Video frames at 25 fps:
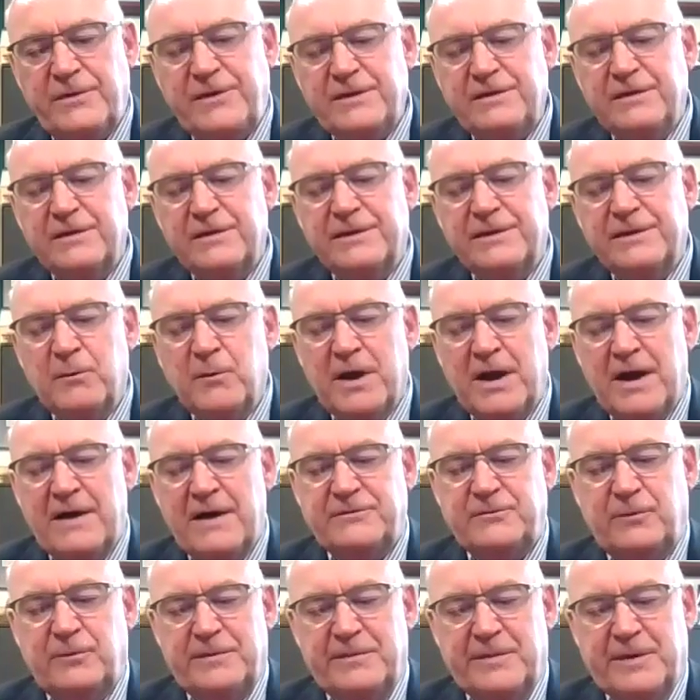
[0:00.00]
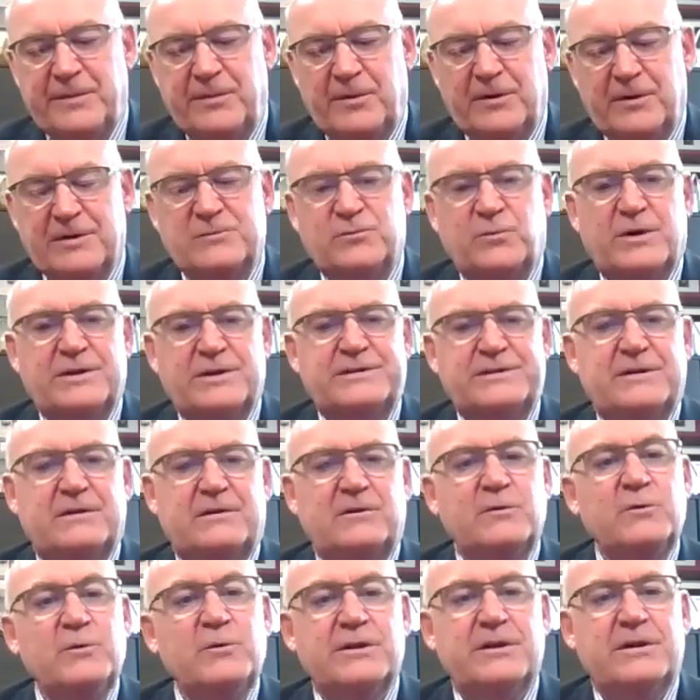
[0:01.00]
I think the thing we have to remember is what's
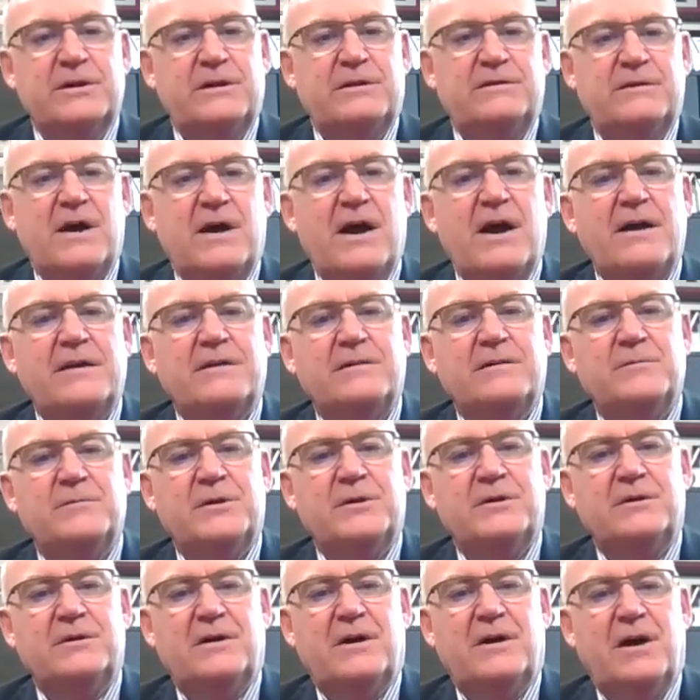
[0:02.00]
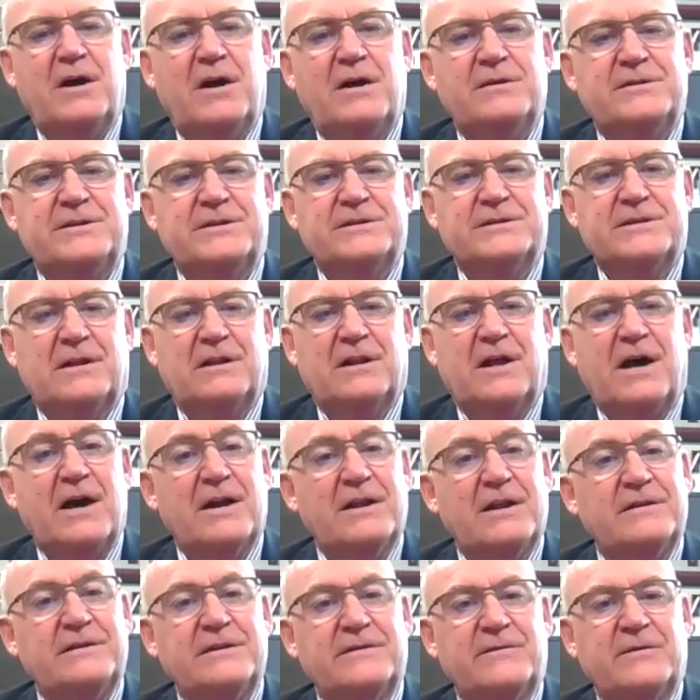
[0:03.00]
included in that, because there's a lot
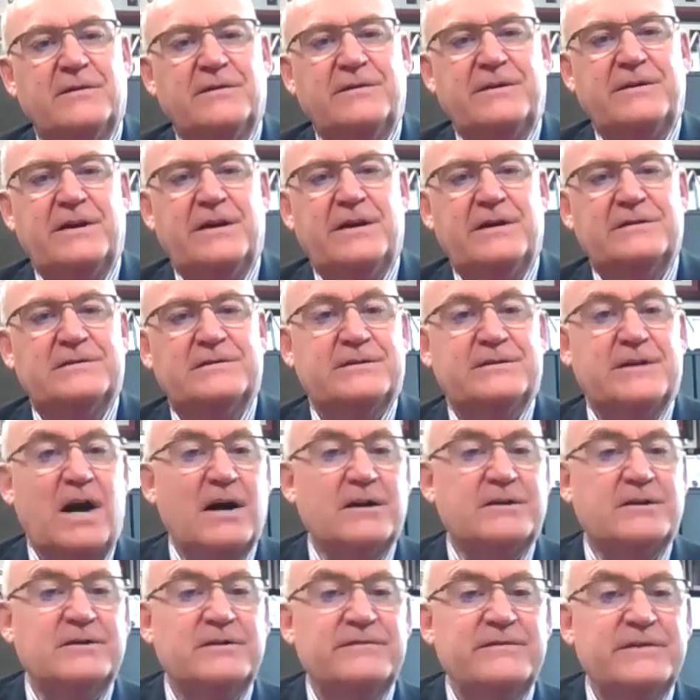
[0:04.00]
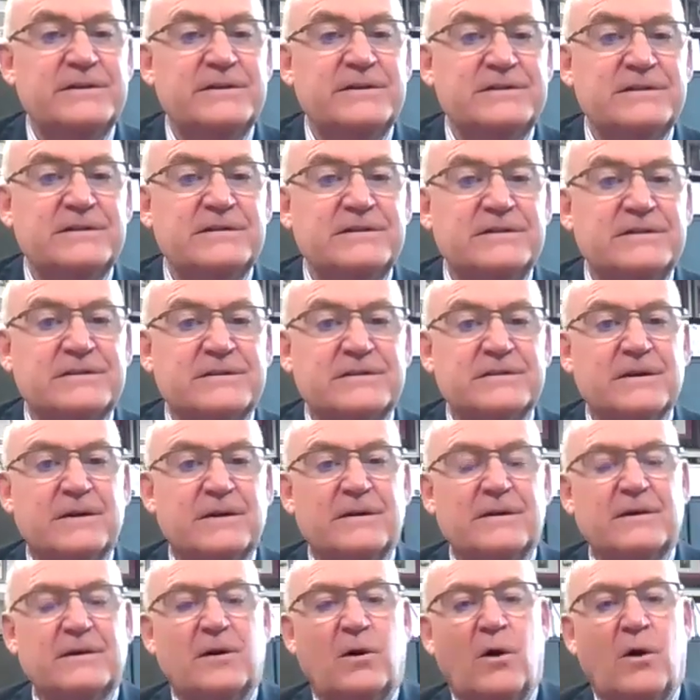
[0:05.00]
of different things: doctor visits,
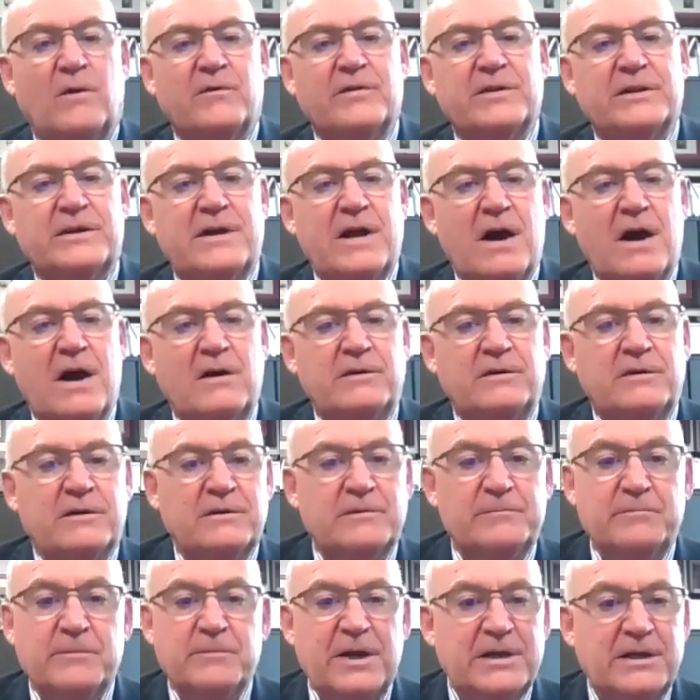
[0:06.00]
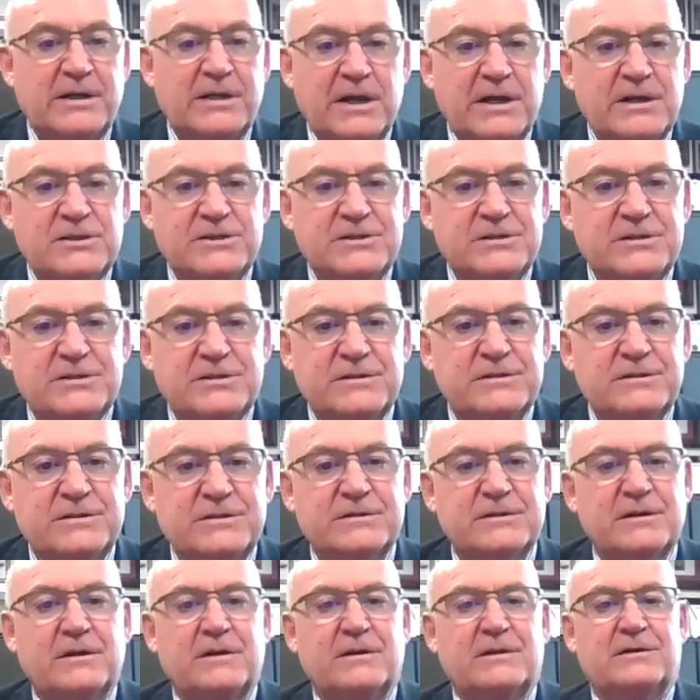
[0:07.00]
over-the-counter
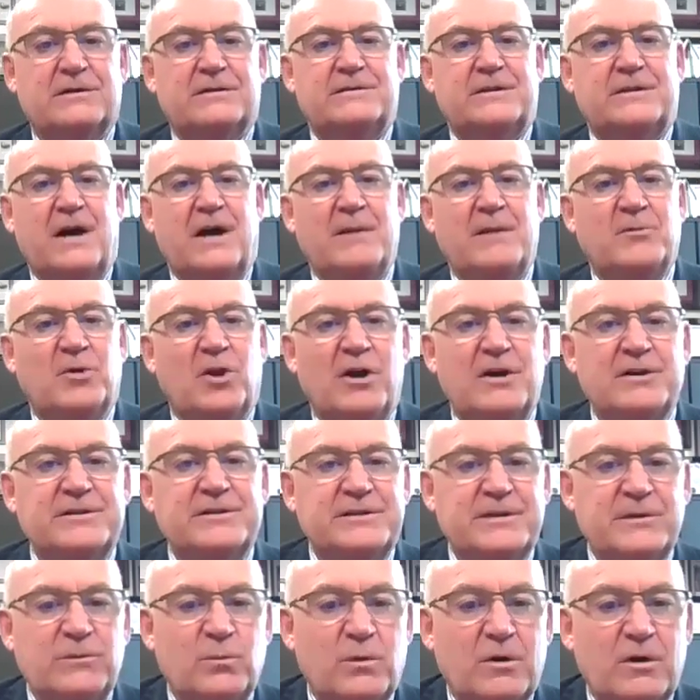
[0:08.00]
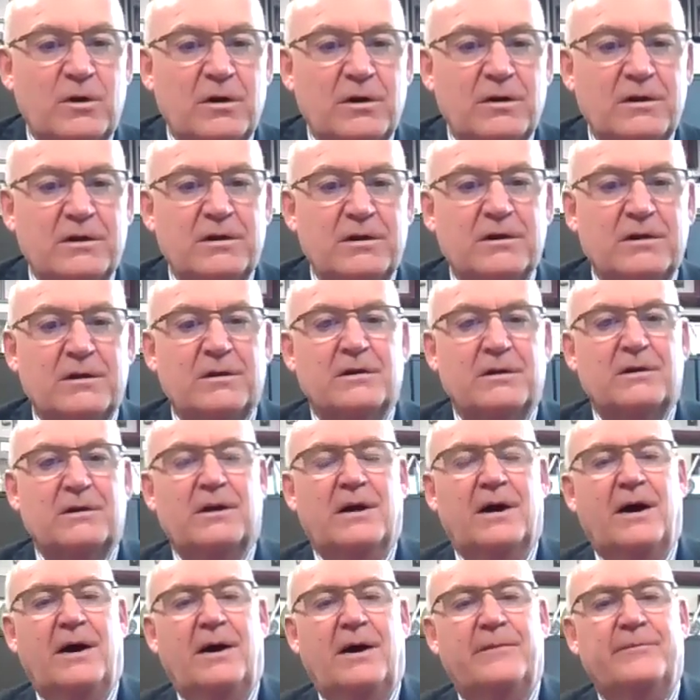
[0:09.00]
medications, time lost at work,
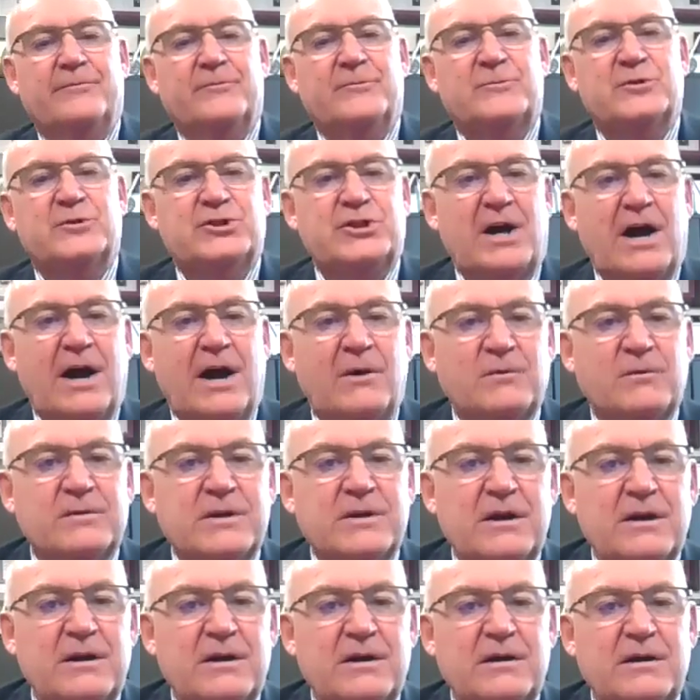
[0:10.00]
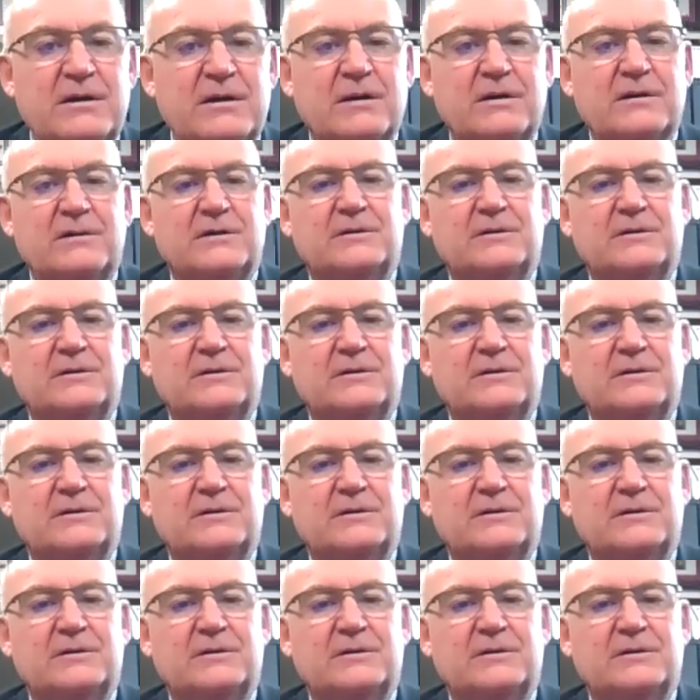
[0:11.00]
childcare,